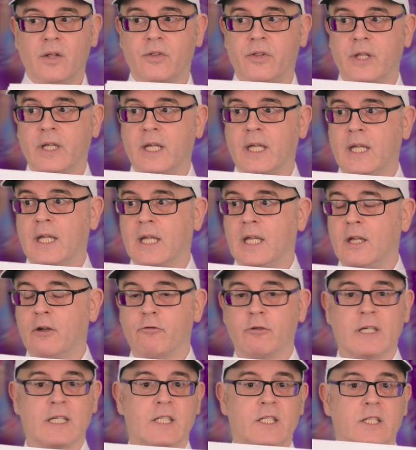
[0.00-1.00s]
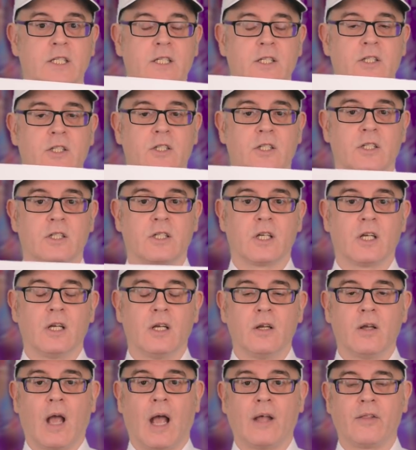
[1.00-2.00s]
the risks
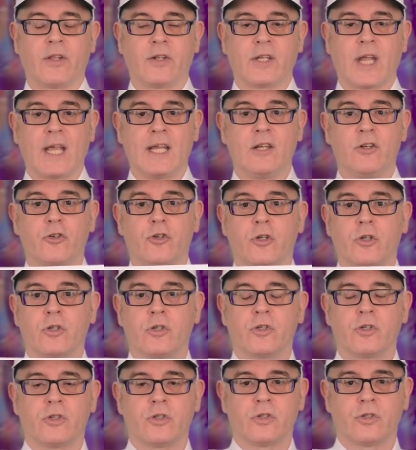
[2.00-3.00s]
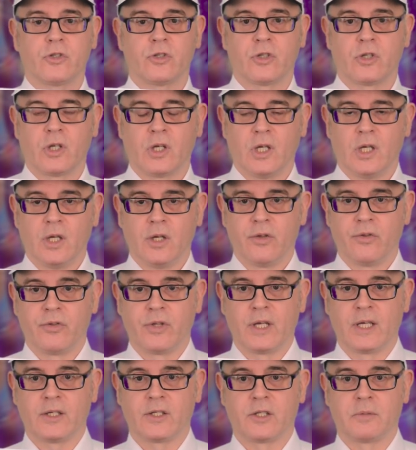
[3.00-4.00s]
and the dangers
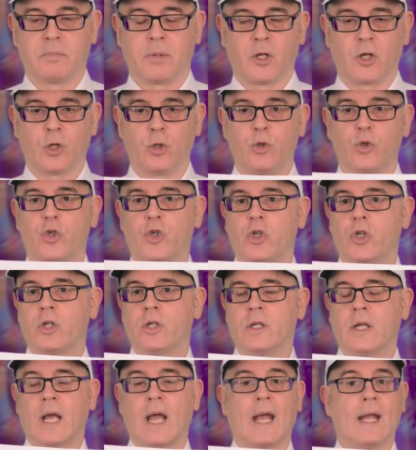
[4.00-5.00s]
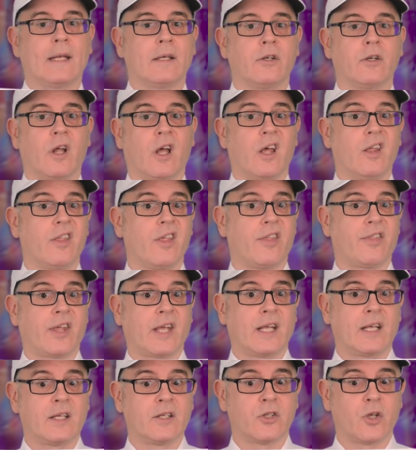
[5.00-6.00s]
that pollution and other
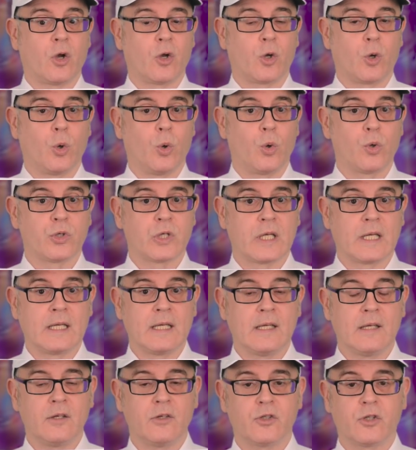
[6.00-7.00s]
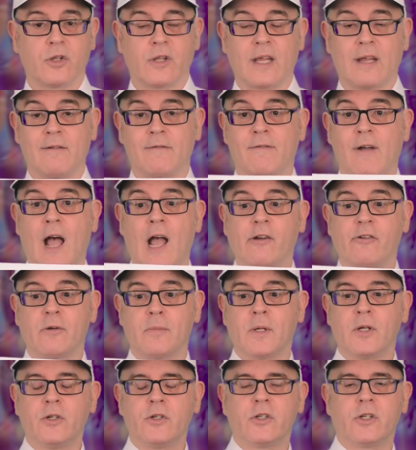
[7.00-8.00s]
things are causing to the
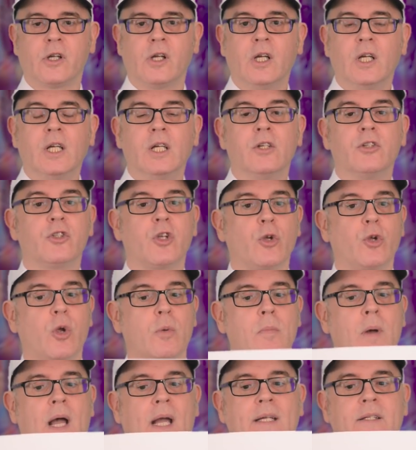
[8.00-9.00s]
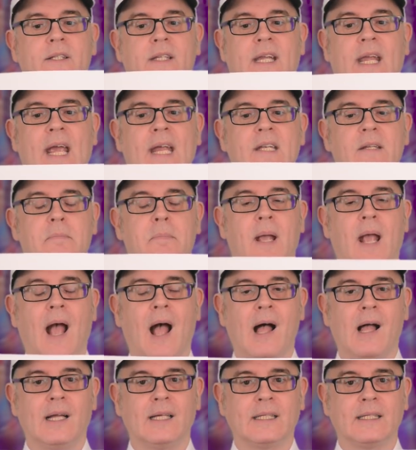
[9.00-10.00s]
environment. So you might get
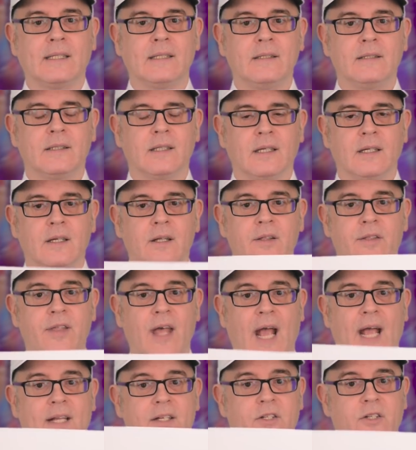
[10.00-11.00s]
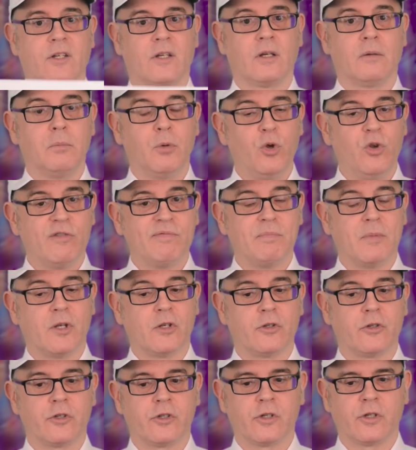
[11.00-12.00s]
behind that
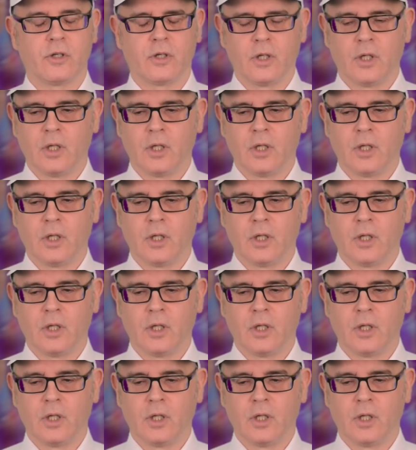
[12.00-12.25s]
movement.